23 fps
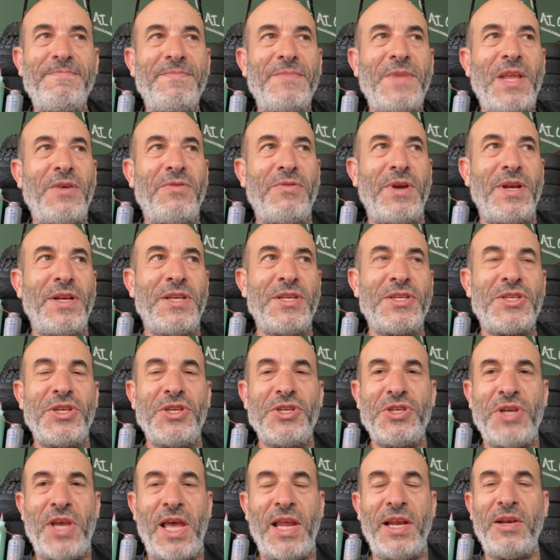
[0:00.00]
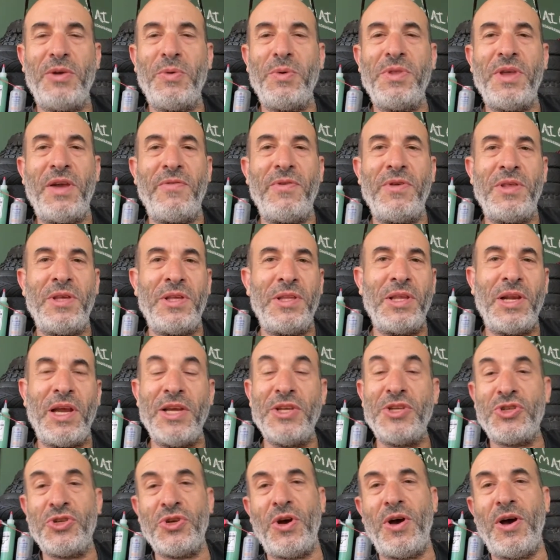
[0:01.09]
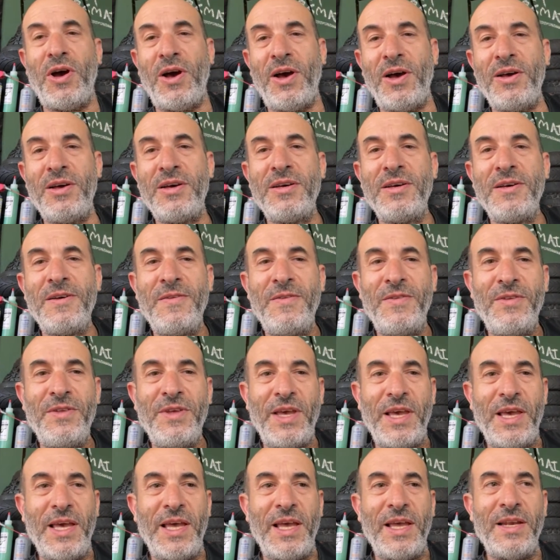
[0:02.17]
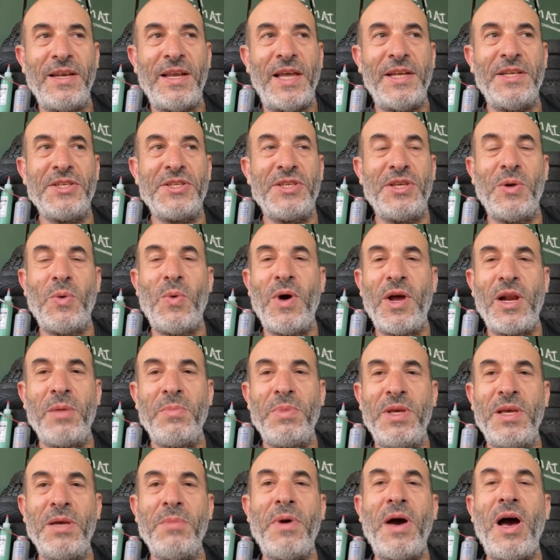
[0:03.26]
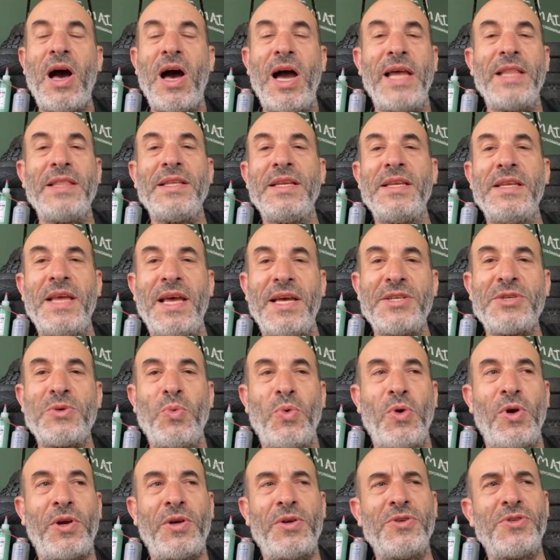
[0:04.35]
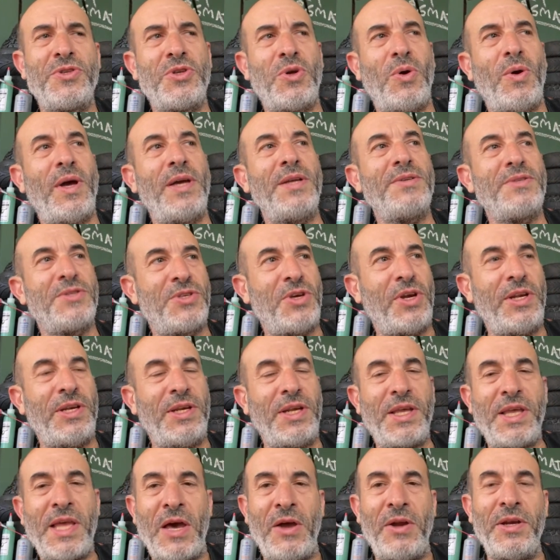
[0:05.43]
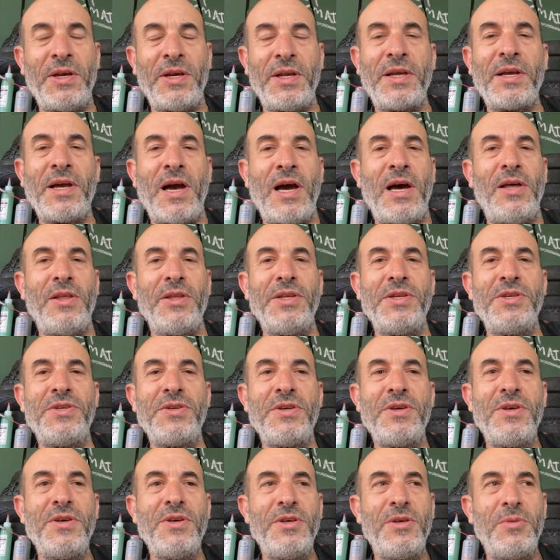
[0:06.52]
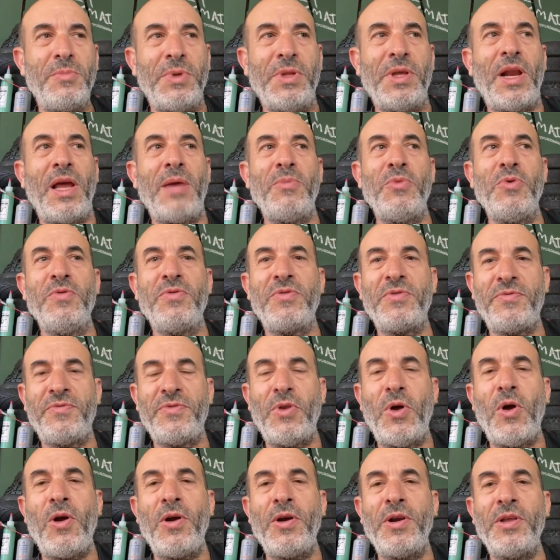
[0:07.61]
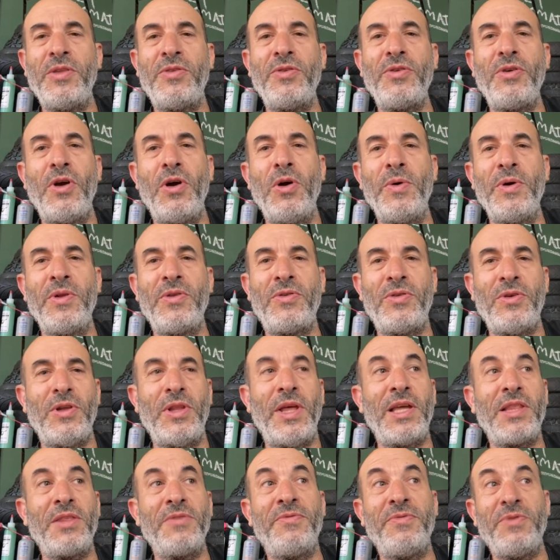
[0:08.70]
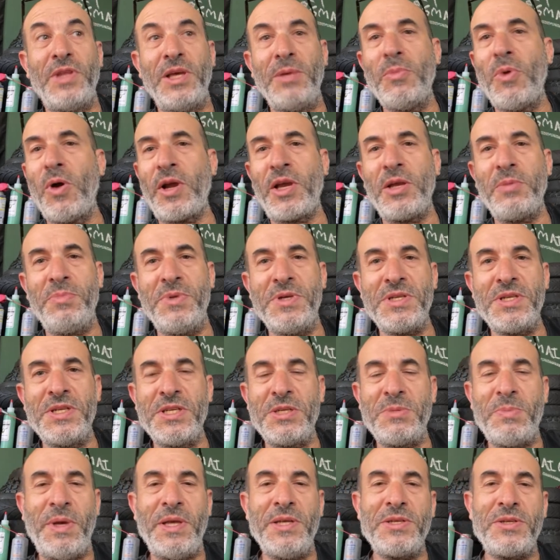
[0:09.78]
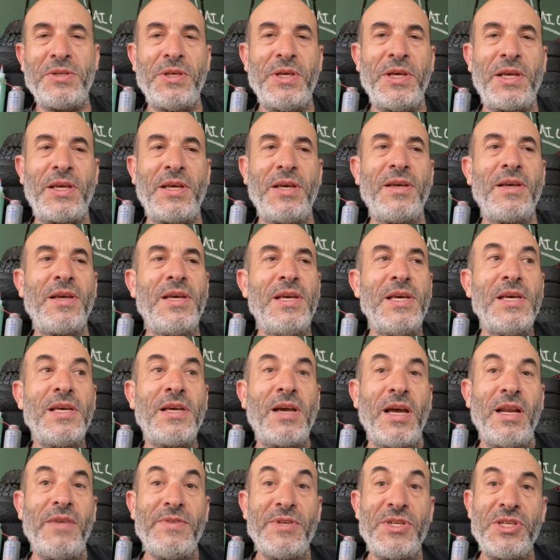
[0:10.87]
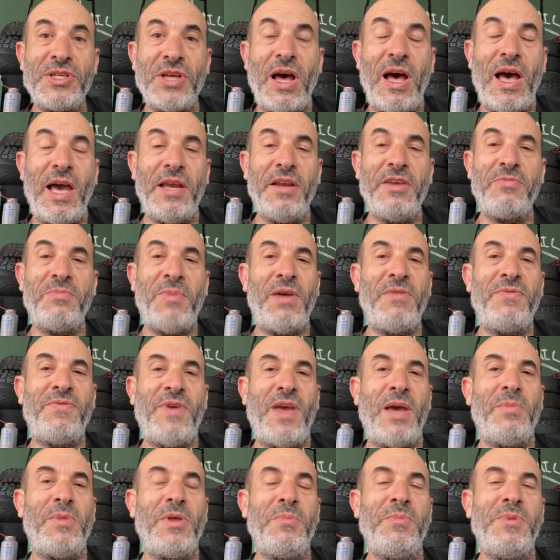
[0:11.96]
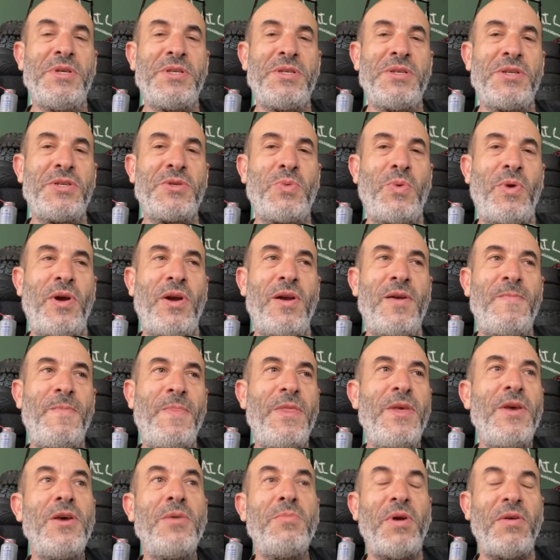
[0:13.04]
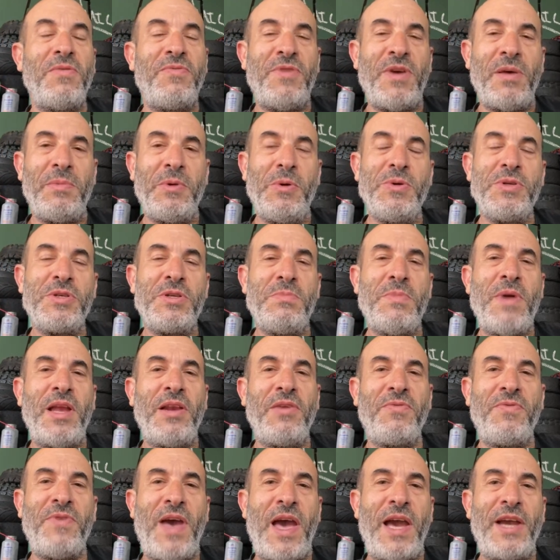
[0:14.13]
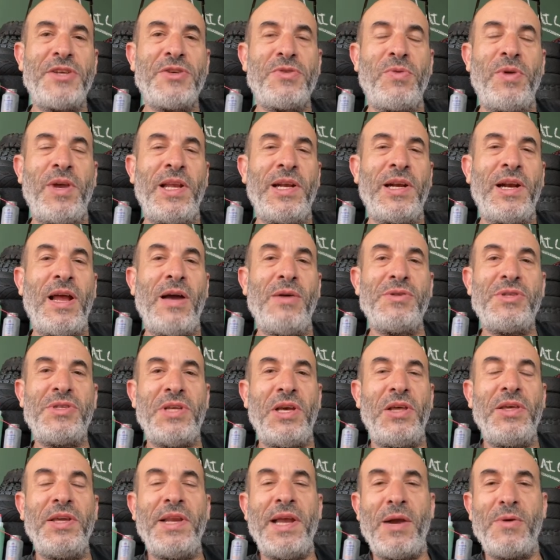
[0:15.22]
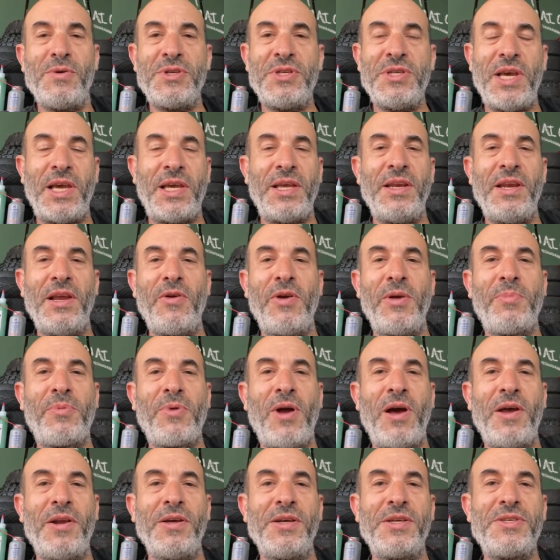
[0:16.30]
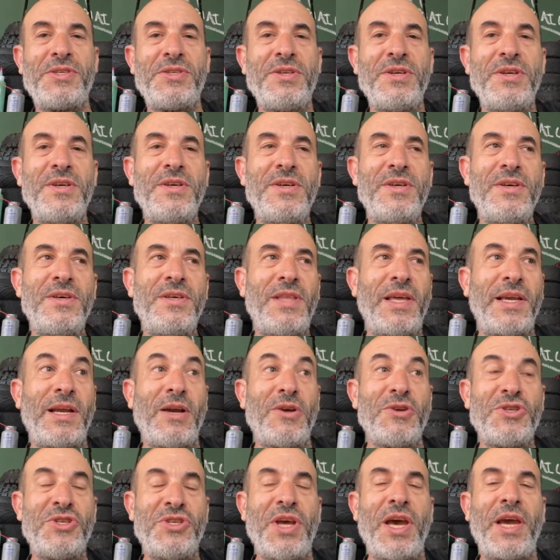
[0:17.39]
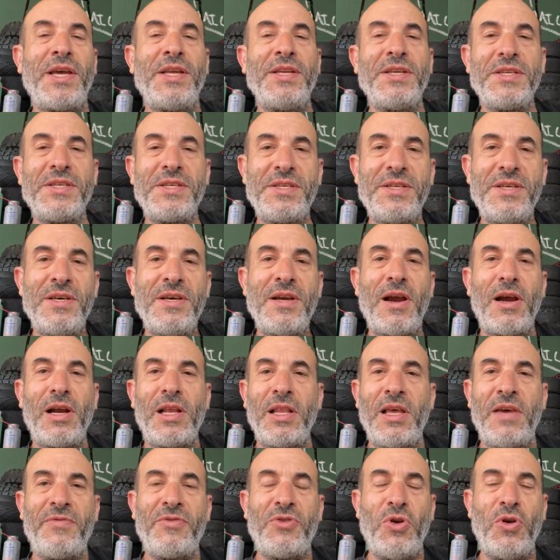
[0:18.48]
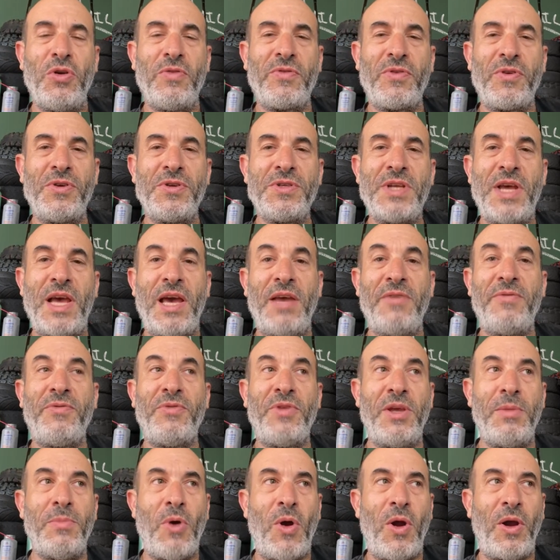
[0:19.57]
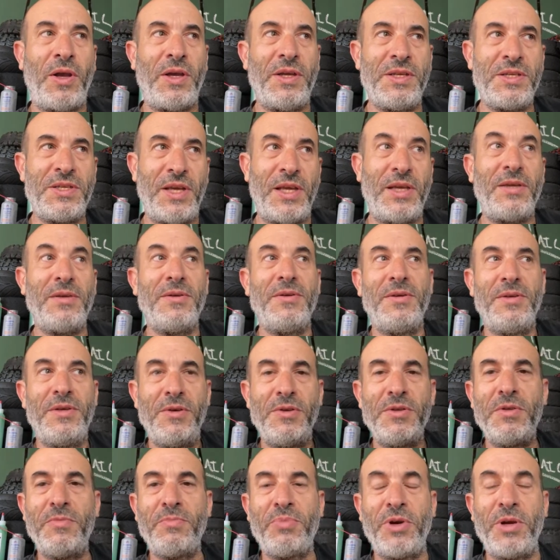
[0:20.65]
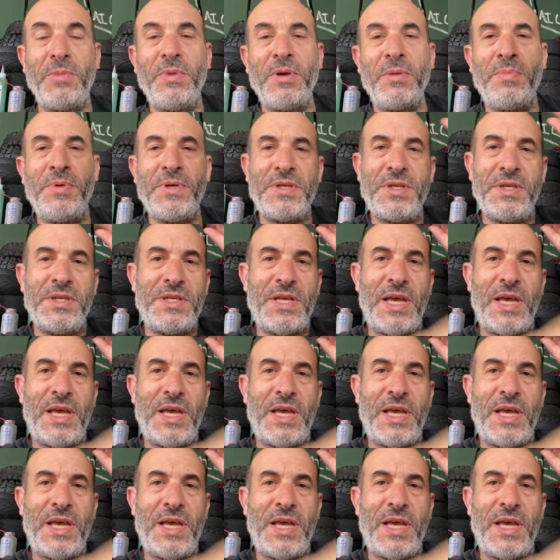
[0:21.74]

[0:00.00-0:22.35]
disenchanted with everything that I saw, and I just didn't want to be a behind the desk worker. So I studied accounting in college, but then I moved to Florida to go into like the flea market business, basically like a kind of a side of my family business where my family was in manufacturing and I was selling our secondary products, like our seconds, our leftovers at flea markets. Like it's a pretty big business